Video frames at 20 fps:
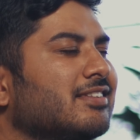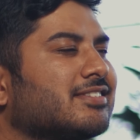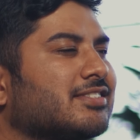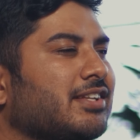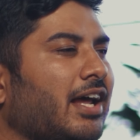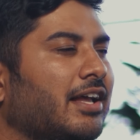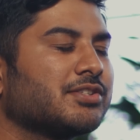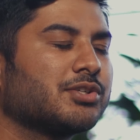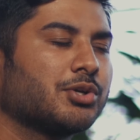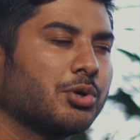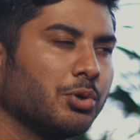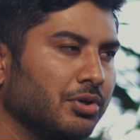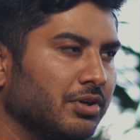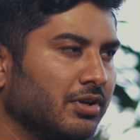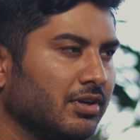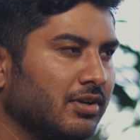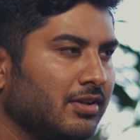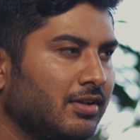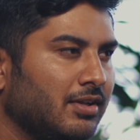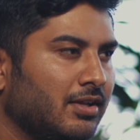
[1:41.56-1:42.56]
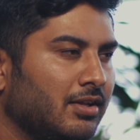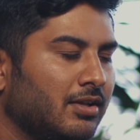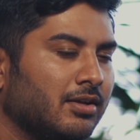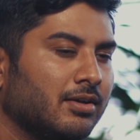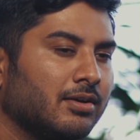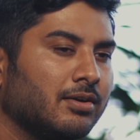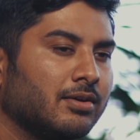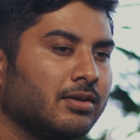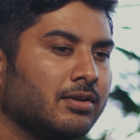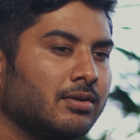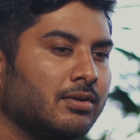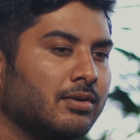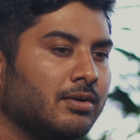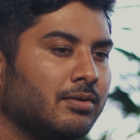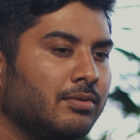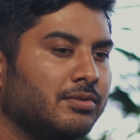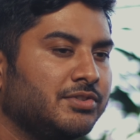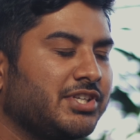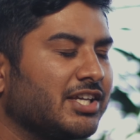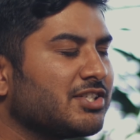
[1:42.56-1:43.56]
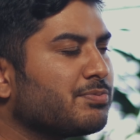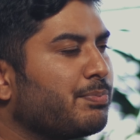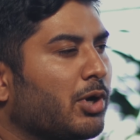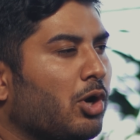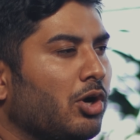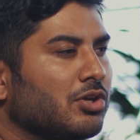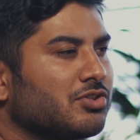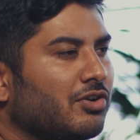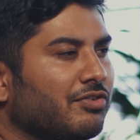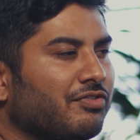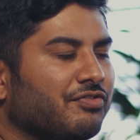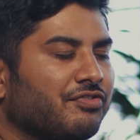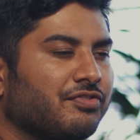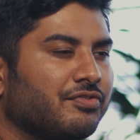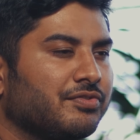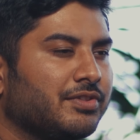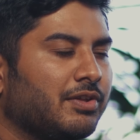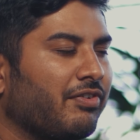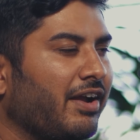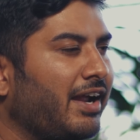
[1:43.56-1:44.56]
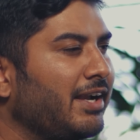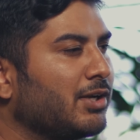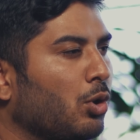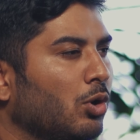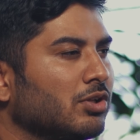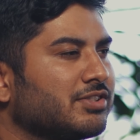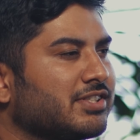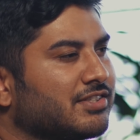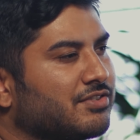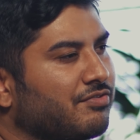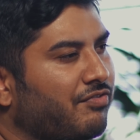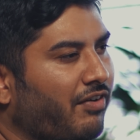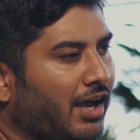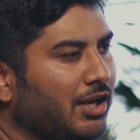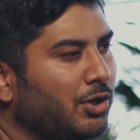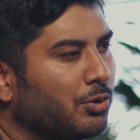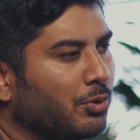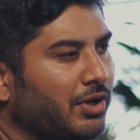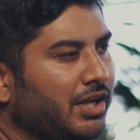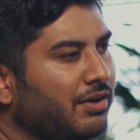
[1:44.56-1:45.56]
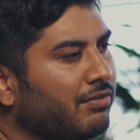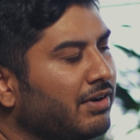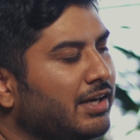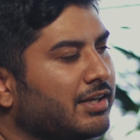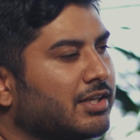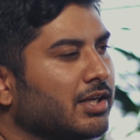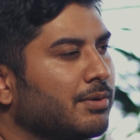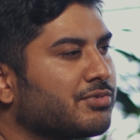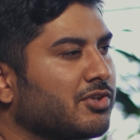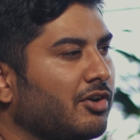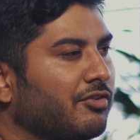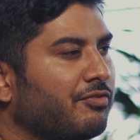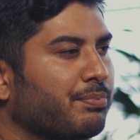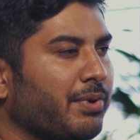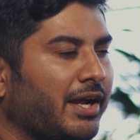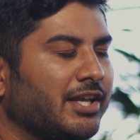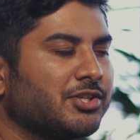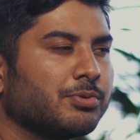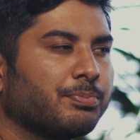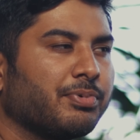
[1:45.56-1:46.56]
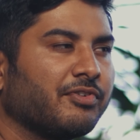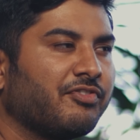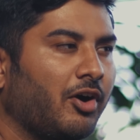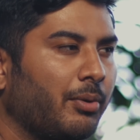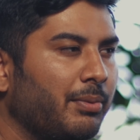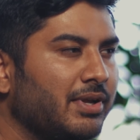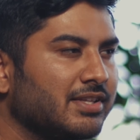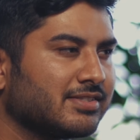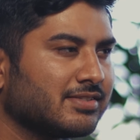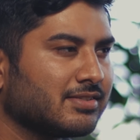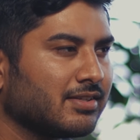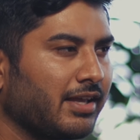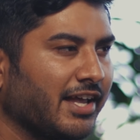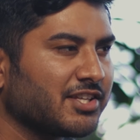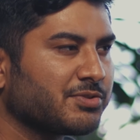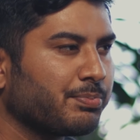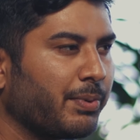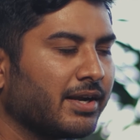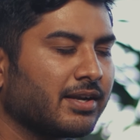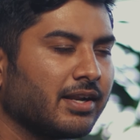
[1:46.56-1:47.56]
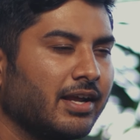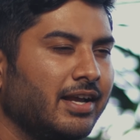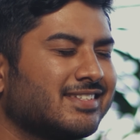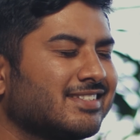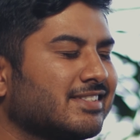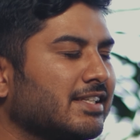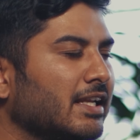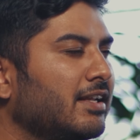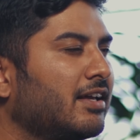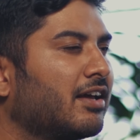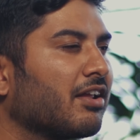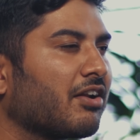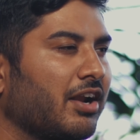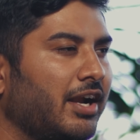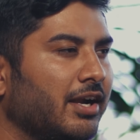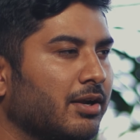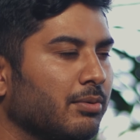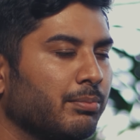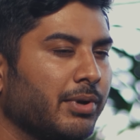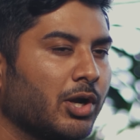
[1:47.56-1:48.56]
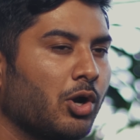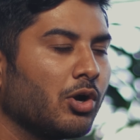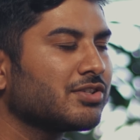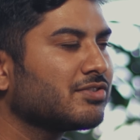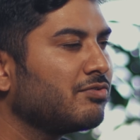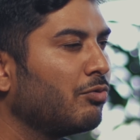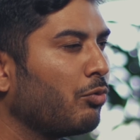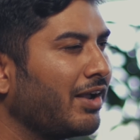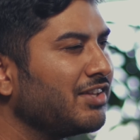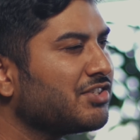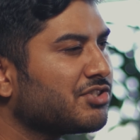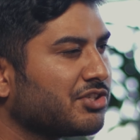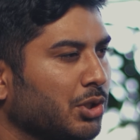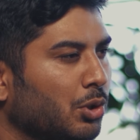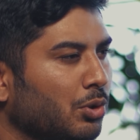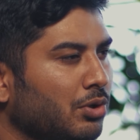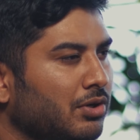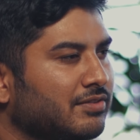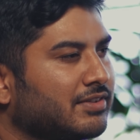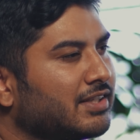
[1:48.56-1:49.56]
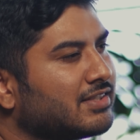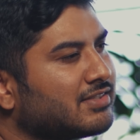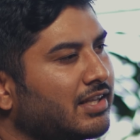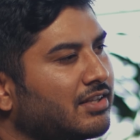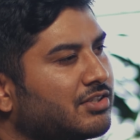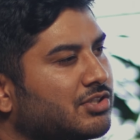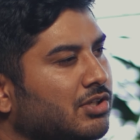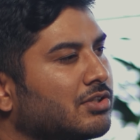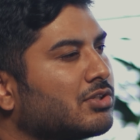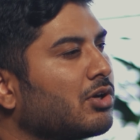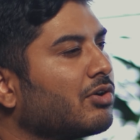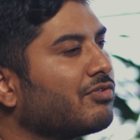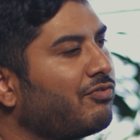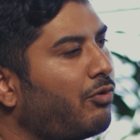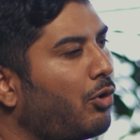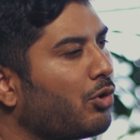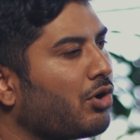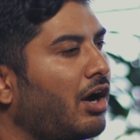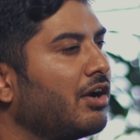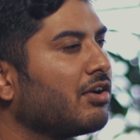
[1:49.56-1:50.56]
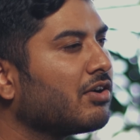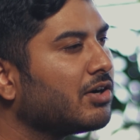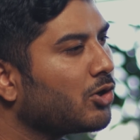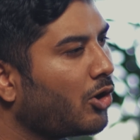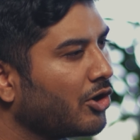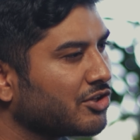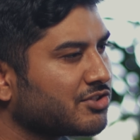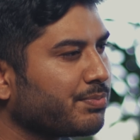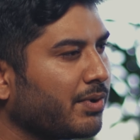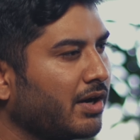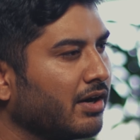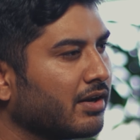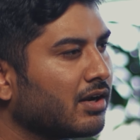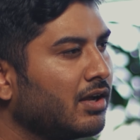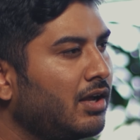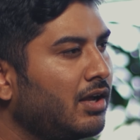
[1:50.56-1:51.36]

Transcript: stands good. Just because of the way it holds its value, even in terms of price to performance aspect, it's still great because once tuned, this thing churns out 400 horsepower